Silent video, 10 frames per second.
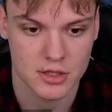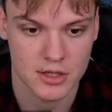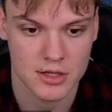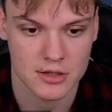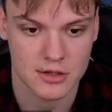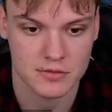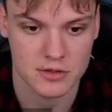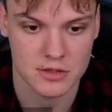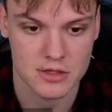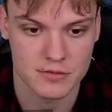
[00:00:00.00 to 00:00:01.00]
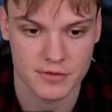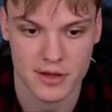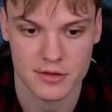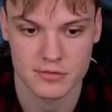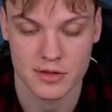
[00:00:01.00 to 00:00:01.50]
And after
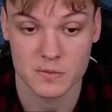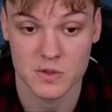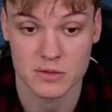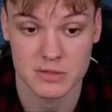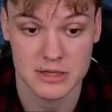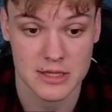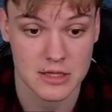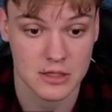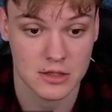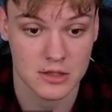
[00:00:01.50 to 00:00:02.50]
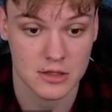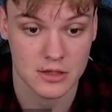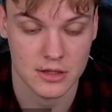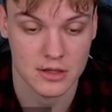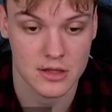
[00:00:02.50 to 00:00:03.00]
d5, I'm gonna be taking,
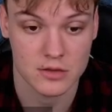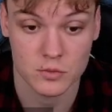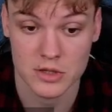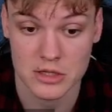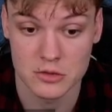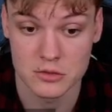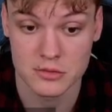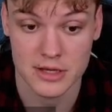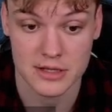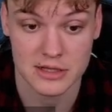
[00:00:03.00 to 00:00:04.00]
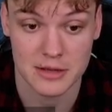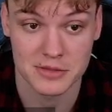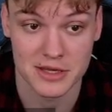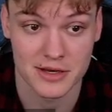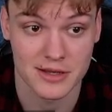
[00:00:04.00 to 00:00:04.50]
and we do end up
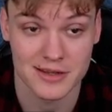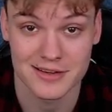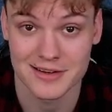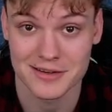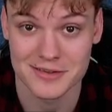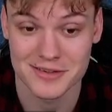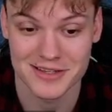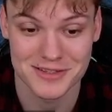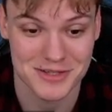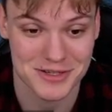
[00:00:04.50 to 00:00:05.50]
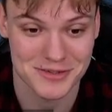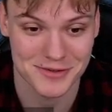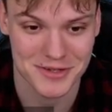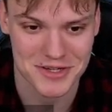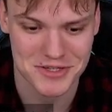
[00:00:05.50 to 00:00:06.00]
getting another exchange
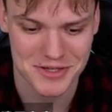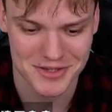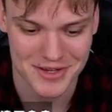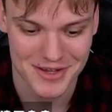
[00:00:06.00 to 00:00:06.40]
variation.